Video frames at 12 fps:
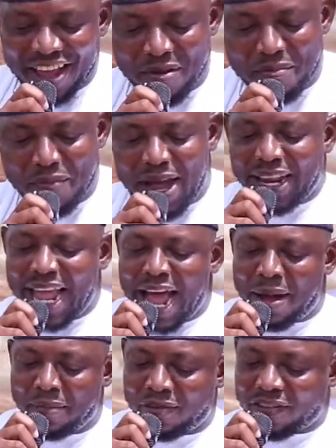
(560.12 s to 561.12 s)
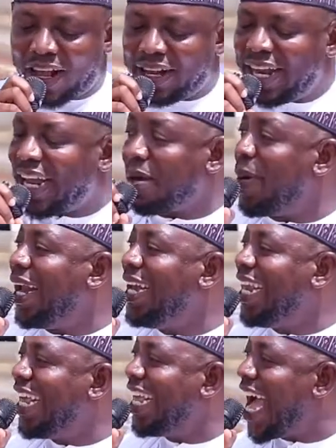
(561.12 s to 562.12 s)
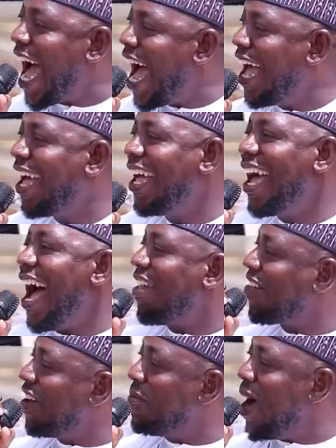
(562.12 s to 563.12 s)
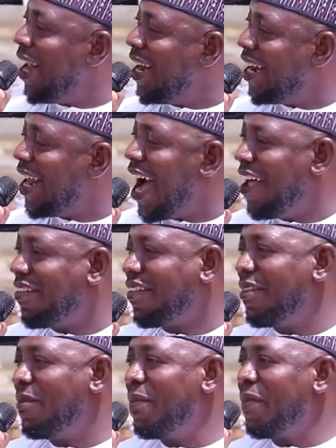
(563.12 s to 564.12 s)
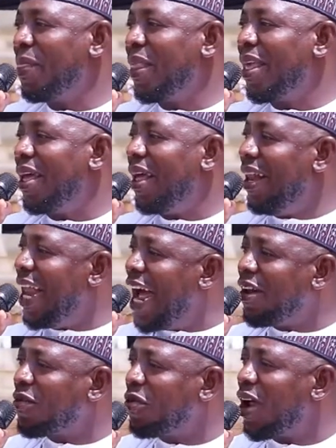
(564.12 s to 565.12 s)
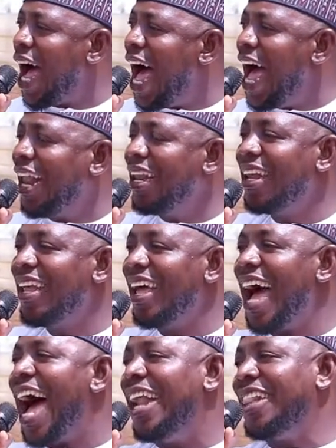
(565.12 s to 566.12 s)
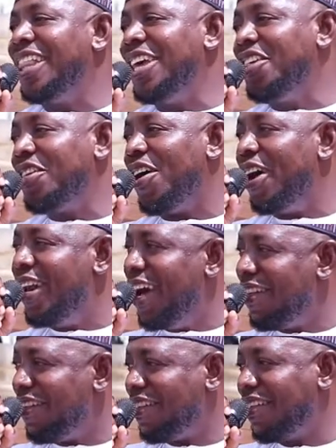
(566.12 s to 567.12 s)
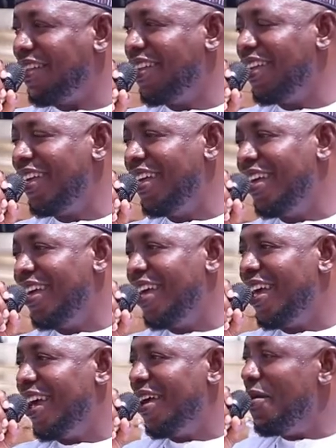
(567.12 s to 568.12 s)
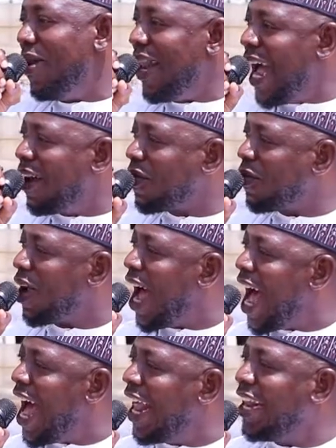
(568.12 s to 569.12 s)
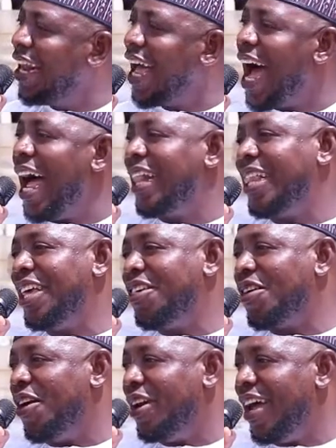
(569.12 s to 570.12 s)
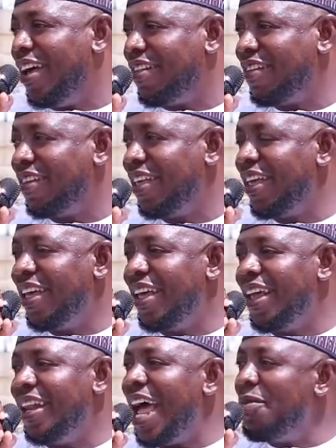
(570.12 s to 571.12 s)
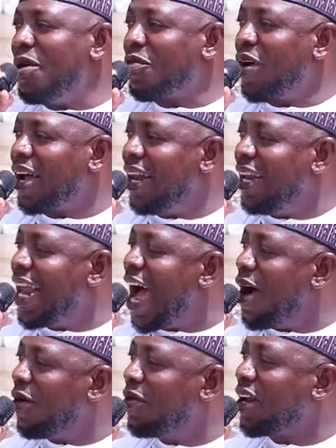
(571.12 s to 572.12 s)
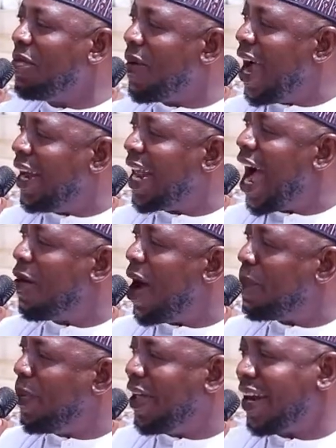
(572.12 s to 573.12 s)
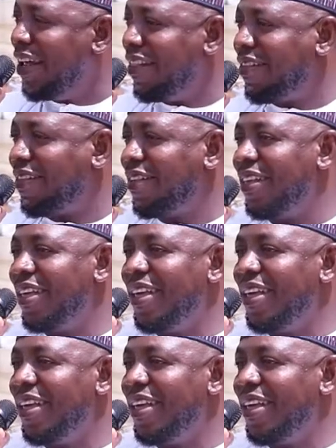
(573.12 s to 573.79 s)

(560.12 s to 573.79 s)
Maryam Sadiq Bandia has reminded us, learn Quran and teach others. Learn Quran and teach others. Let me quickly now remind our parents